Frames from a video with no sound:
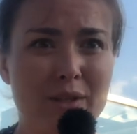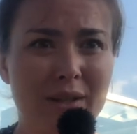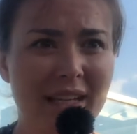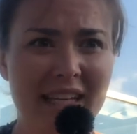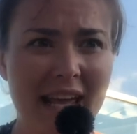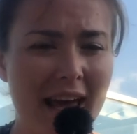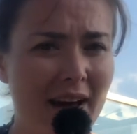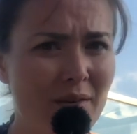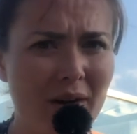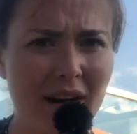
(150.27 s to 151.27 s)
took like an
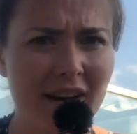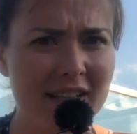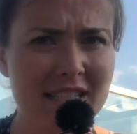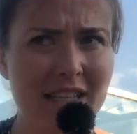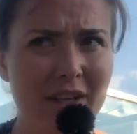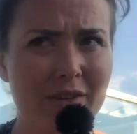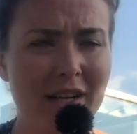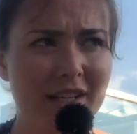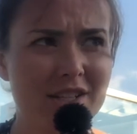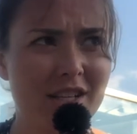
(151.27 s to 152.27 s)
hour until I could
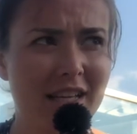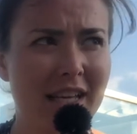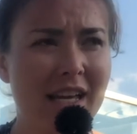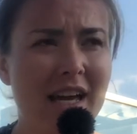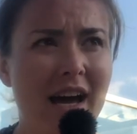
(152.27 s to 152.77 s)
actually,